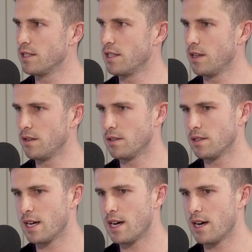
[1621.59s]
And then
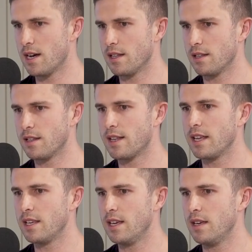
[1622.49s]
that
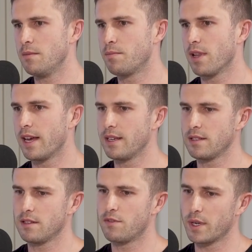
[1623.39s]
year
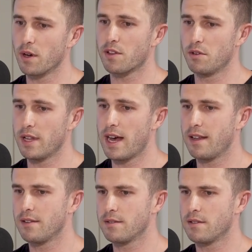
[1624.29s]
playing, if we got through
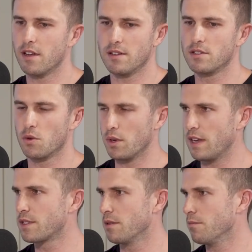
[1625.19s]
that, I know it's all
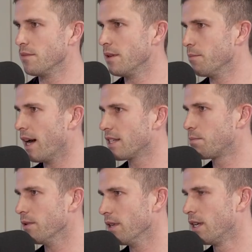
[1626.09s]
ifs and buts,
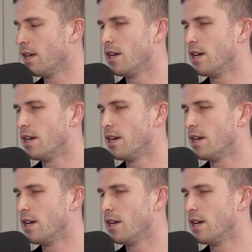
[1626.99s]
but